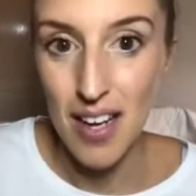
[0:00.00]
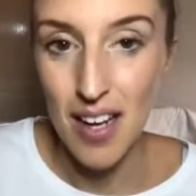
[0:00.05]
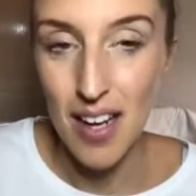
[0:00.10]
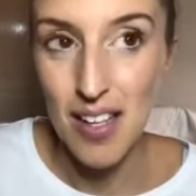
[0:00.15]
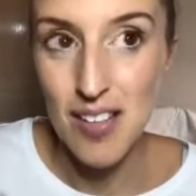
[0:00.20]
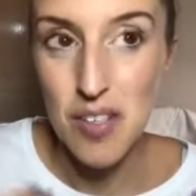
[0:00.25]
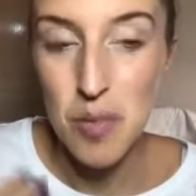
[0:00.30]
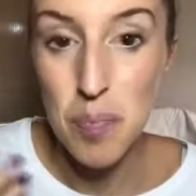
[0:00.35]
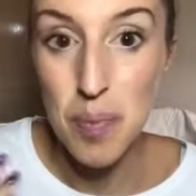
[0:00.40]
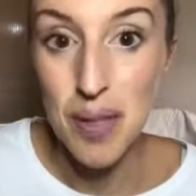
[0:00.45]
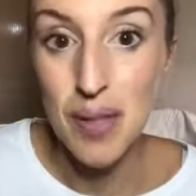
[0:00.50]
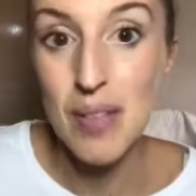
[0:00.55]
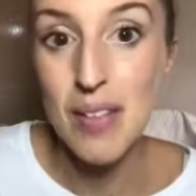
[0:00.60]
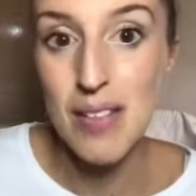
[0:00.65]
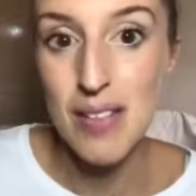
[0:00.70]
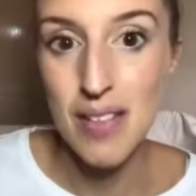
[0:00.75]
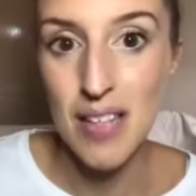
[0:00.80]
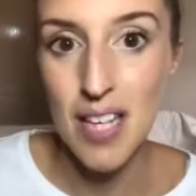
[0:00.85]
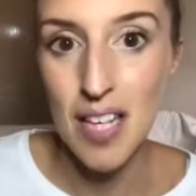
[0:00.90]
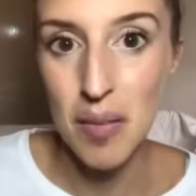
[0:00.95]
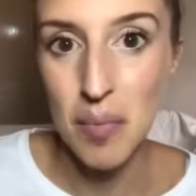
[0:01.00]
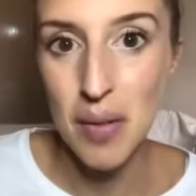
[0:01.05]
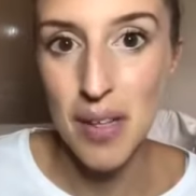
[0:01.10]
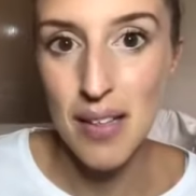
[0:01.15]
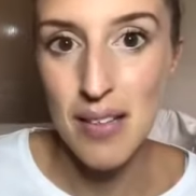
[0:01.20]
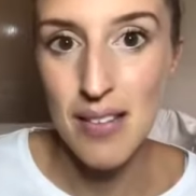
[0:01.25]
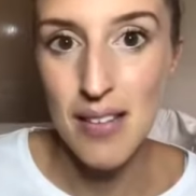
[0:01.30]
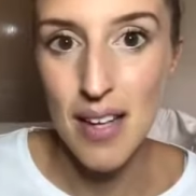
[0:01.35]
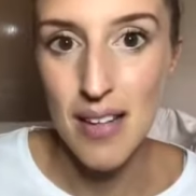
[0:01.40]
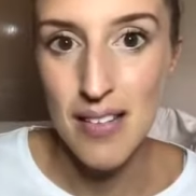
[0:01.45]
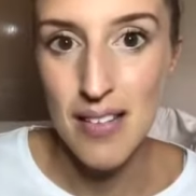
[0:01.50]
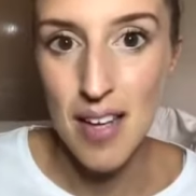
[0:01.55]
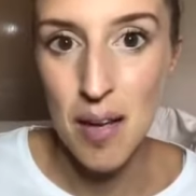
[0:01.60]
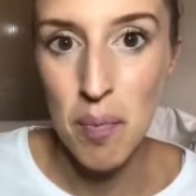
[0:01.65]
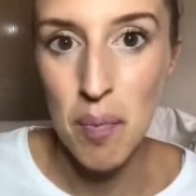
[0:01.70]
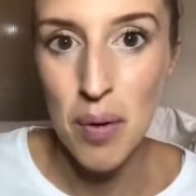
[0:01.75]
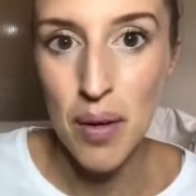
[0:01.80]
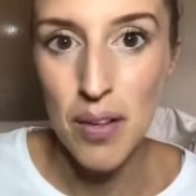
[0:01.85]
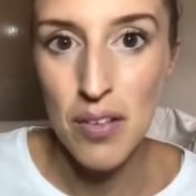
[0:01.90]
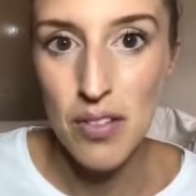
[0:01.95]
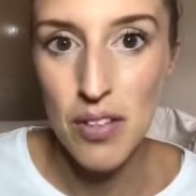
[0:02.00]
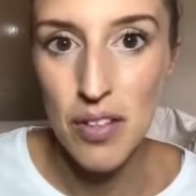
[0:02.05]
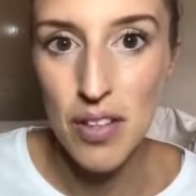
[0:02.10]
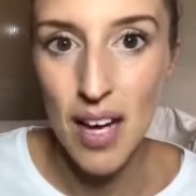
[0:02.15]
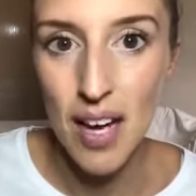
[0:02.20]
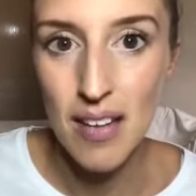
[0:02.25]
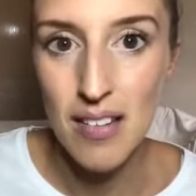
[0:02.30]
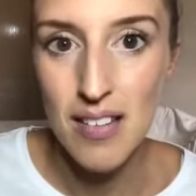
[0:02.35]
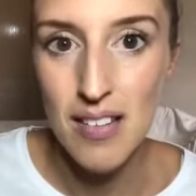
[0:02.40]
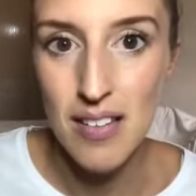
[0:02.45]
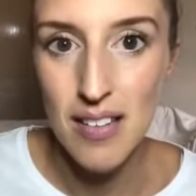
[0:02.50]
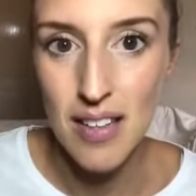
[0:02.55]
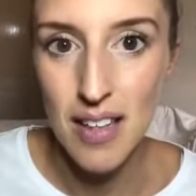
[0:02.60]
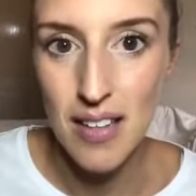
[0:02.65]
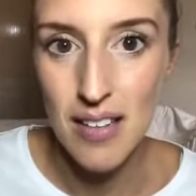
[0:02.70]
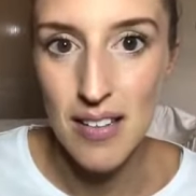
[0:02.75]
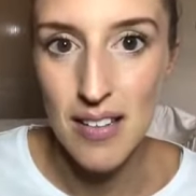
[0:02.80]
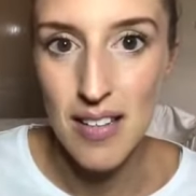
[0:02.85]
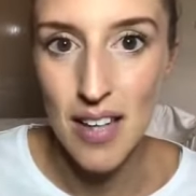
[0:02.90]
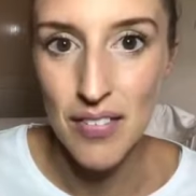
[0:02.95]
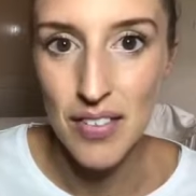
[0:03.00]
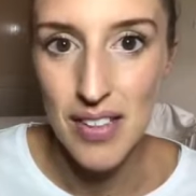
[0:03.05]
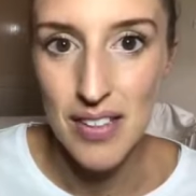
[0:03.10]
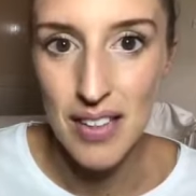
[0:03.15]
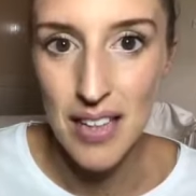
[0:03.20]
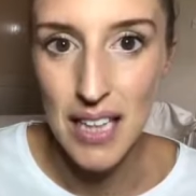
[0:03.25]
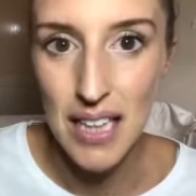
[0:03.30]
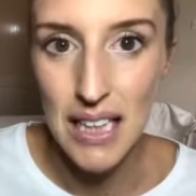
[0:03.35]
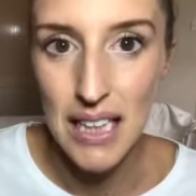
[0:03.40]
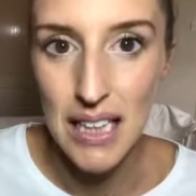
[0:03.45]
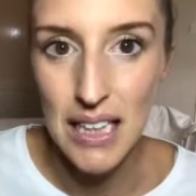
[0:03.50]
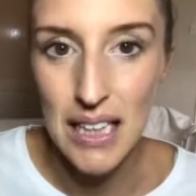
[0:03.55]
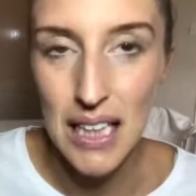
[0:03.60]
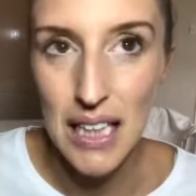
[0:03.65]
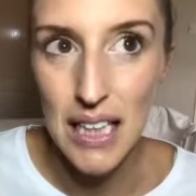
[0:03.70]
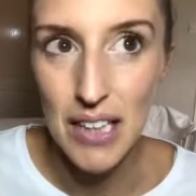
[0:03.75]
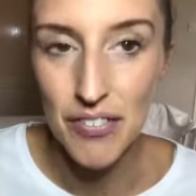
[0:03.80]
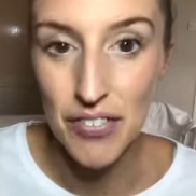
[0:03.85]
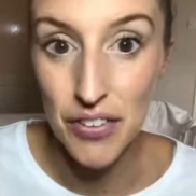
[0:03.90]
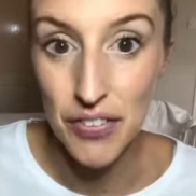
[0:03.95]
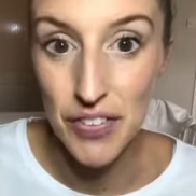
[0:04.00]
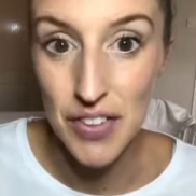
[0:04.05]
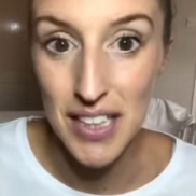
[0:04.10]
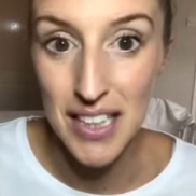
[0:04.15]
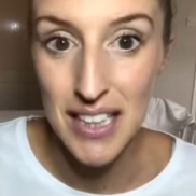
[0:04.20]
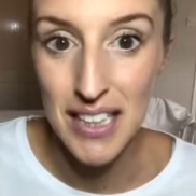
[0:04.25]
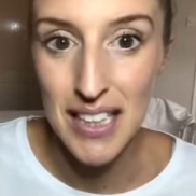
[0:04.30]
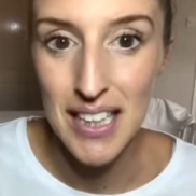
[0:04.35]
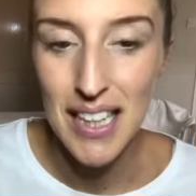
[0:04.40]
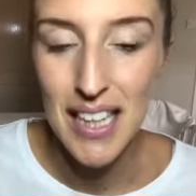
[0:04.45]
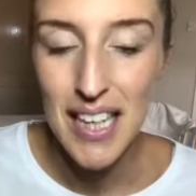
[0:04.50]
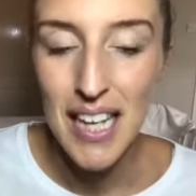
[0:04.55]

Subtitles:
to build a team in September 2015,